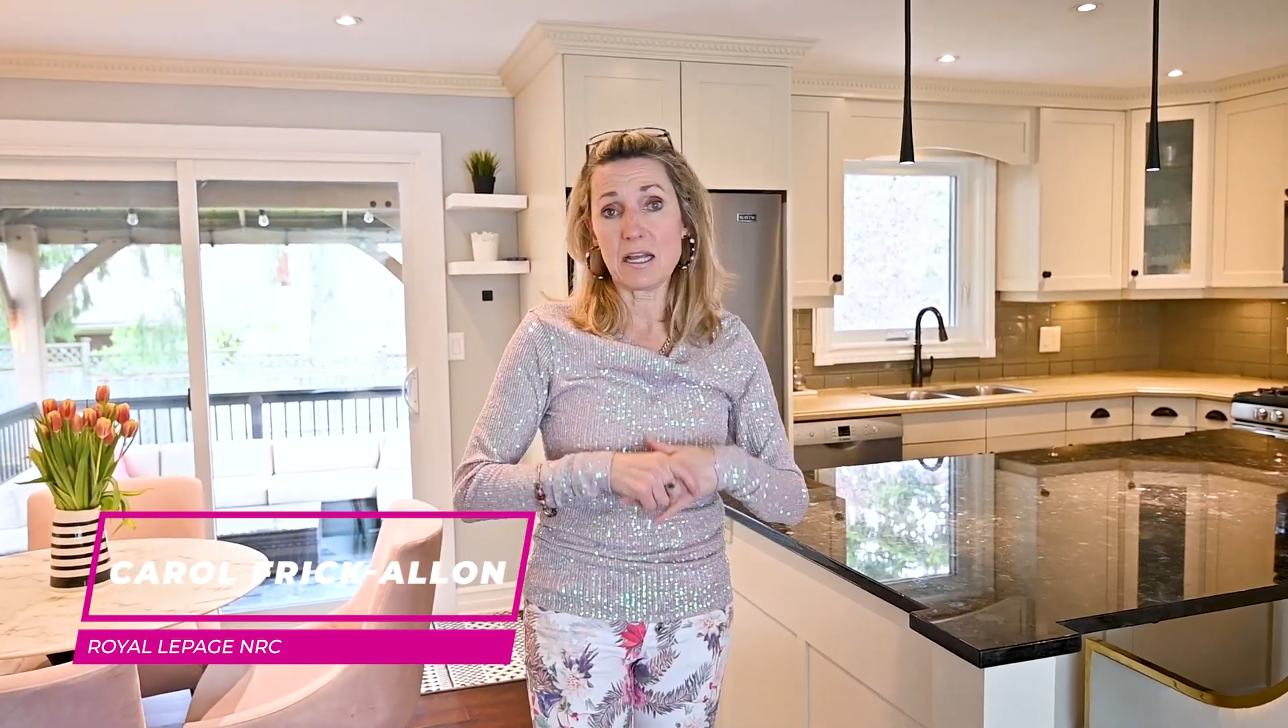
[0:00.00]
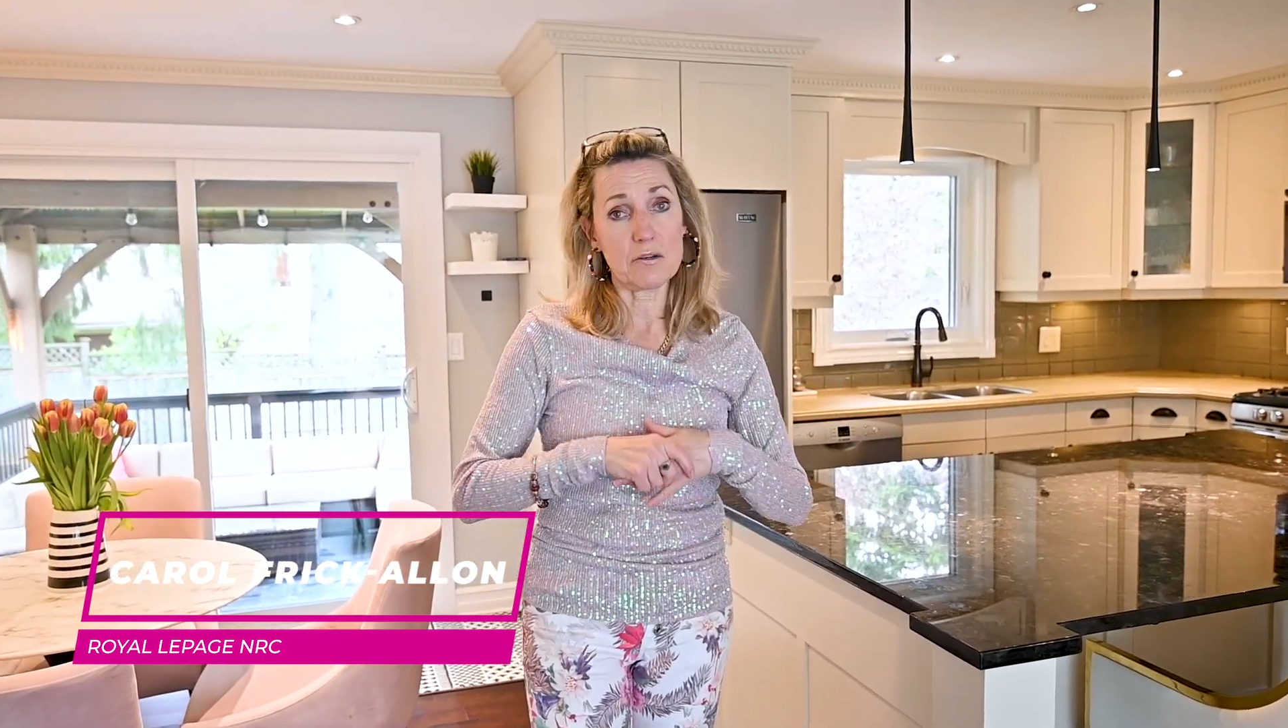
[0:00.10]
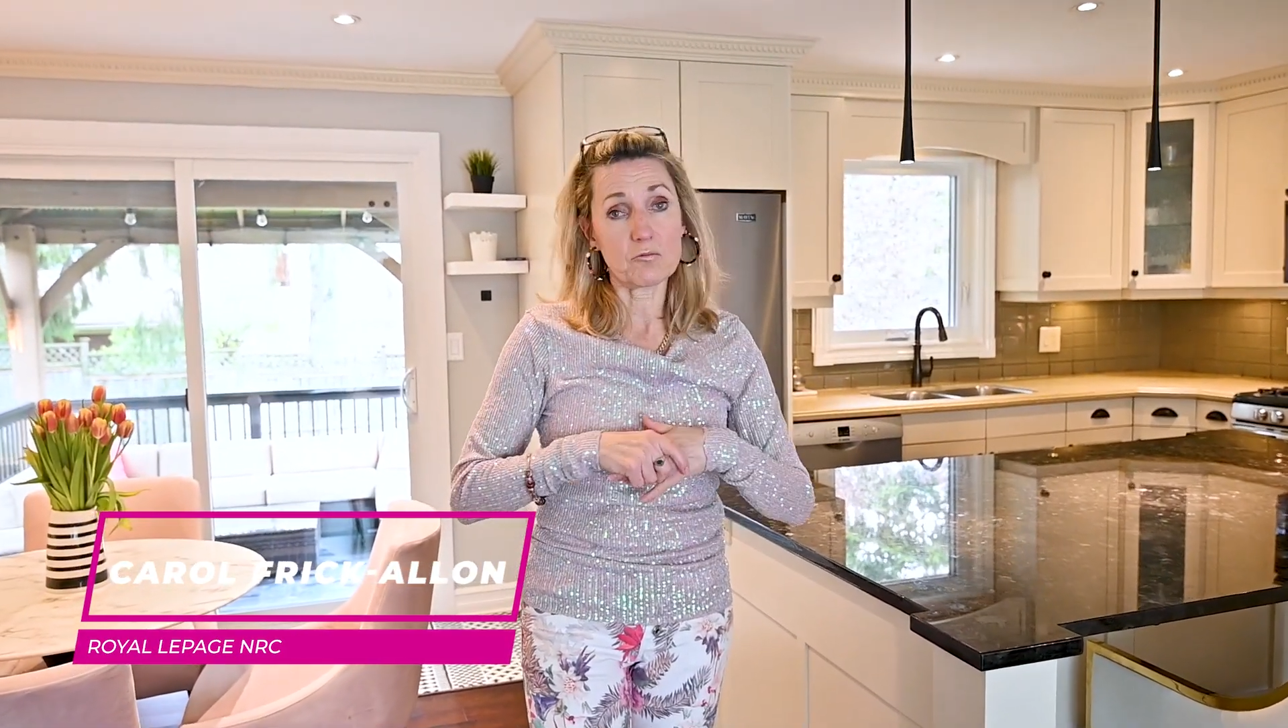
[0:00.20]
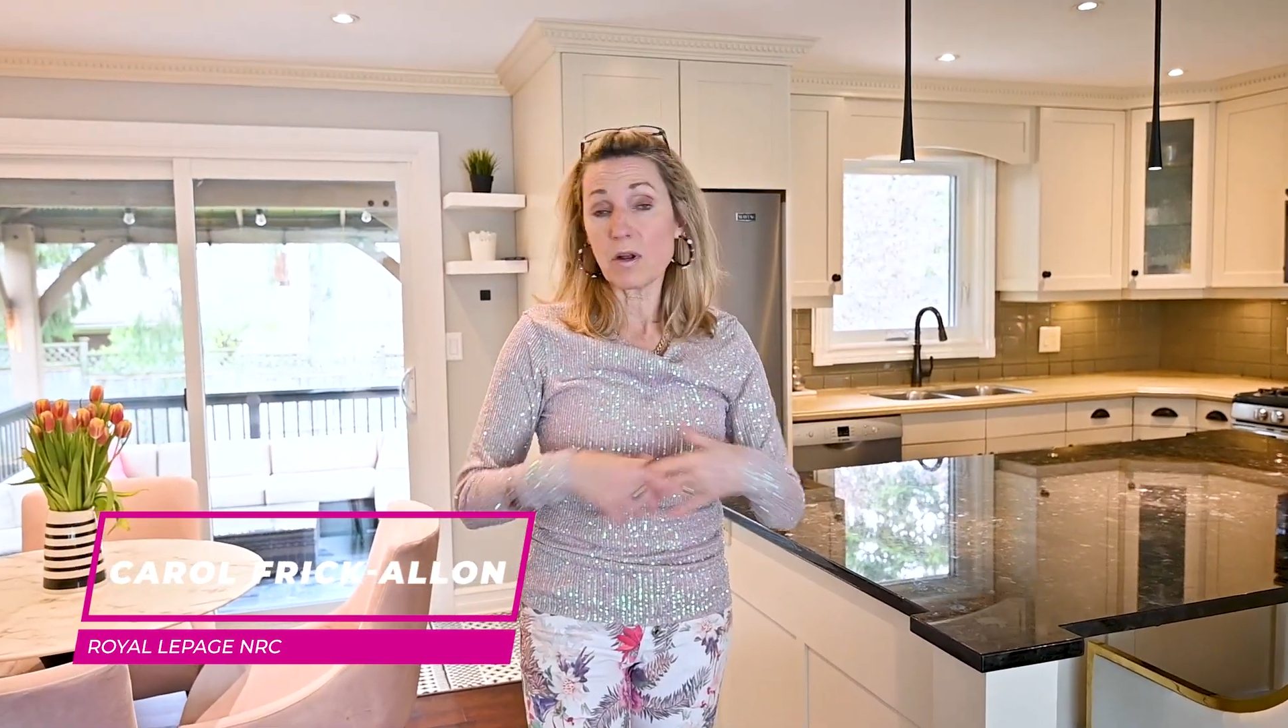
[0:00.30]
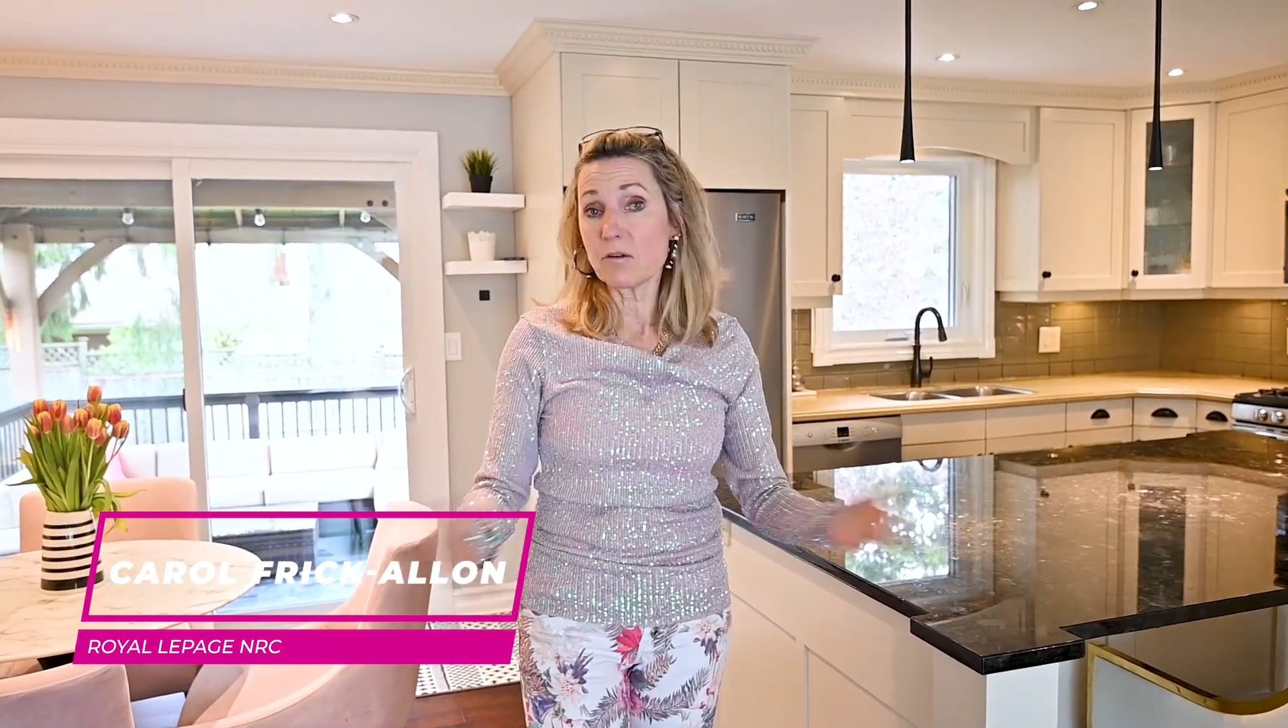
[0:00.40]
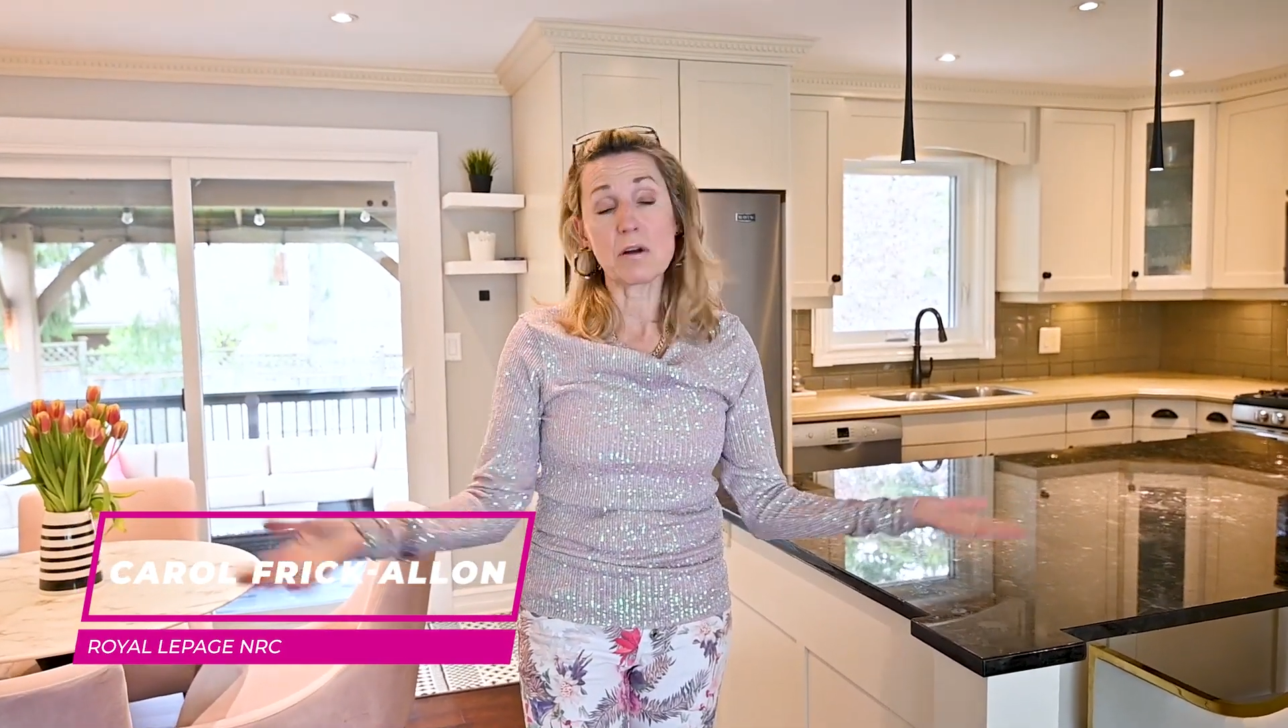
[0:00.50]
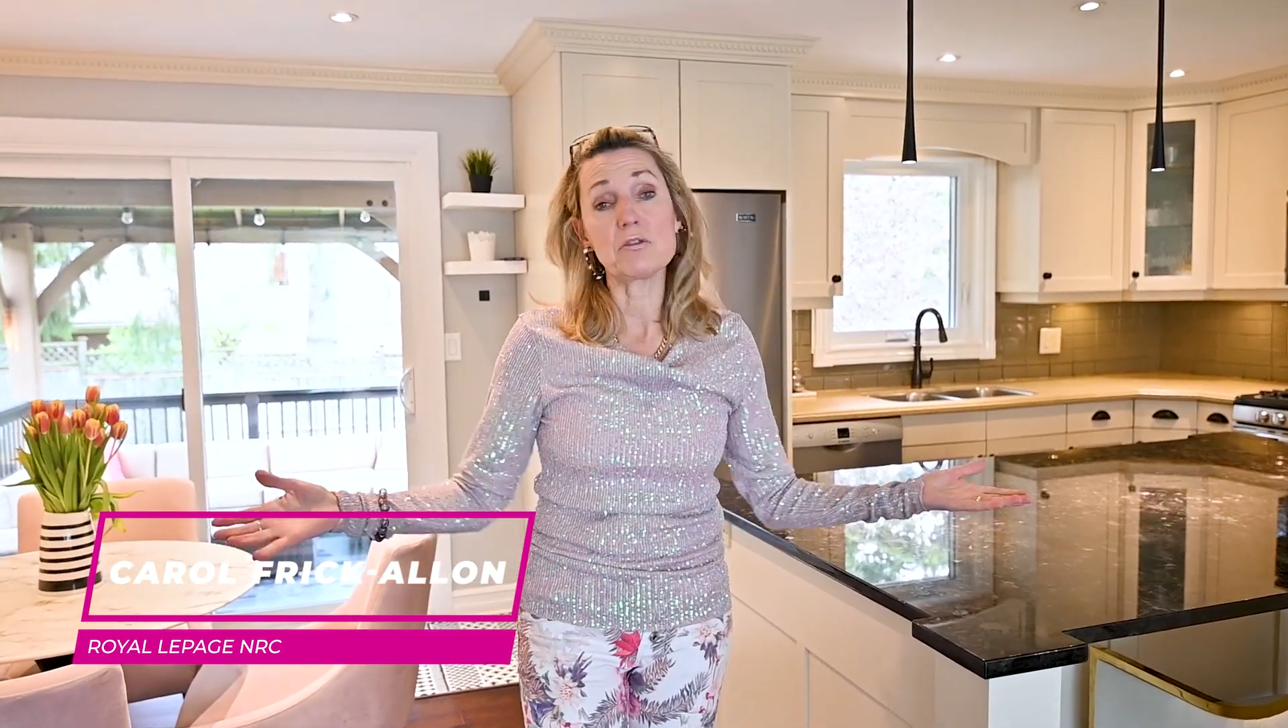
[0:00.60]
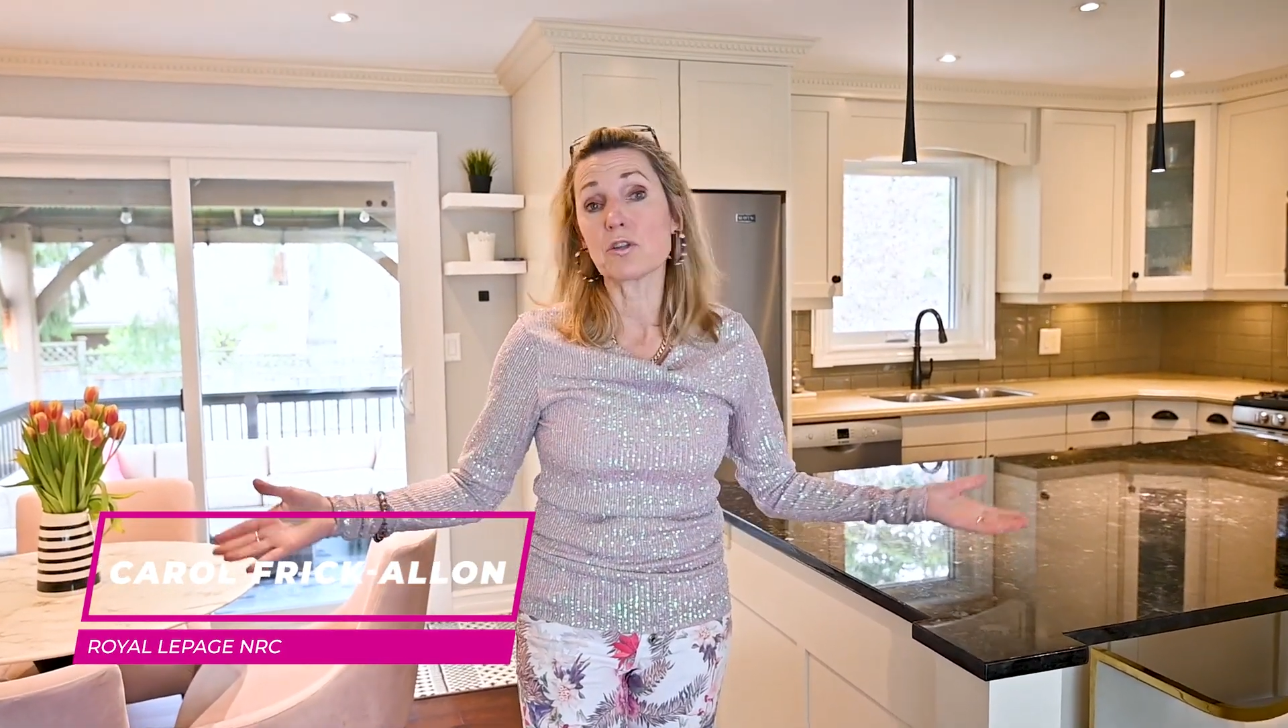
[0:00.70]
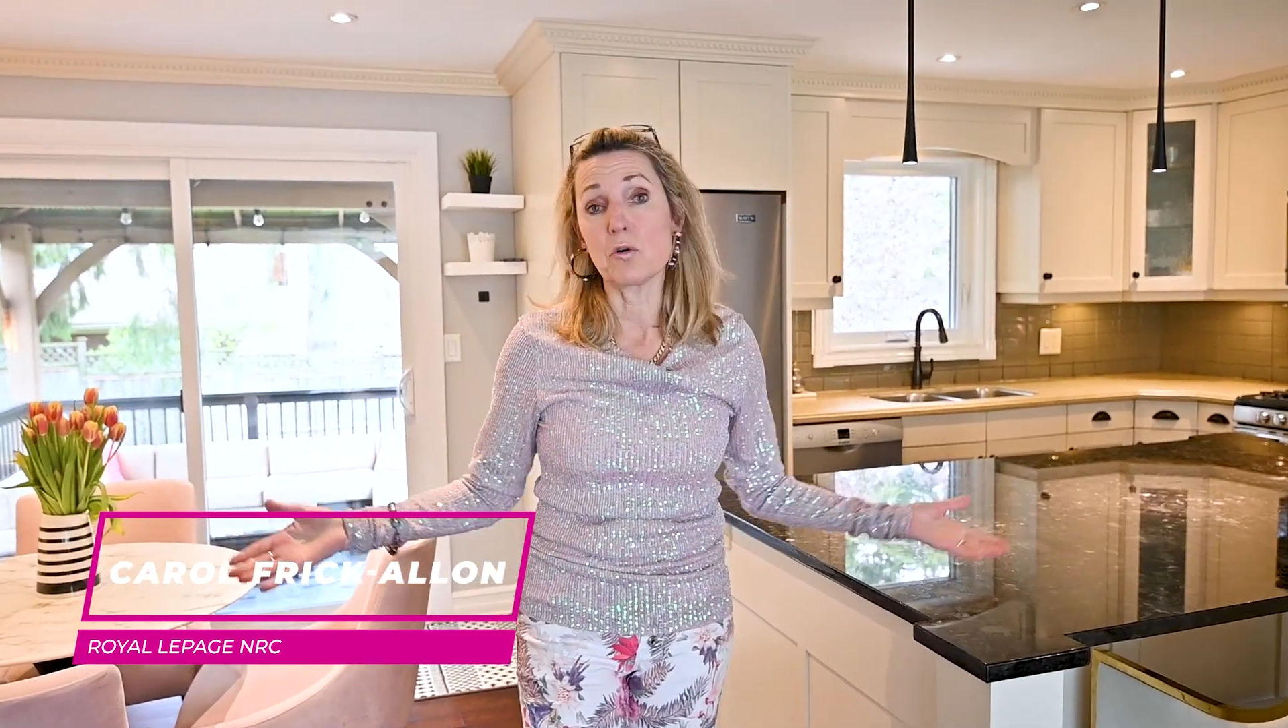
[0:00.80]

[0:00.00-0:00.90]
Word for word: and right around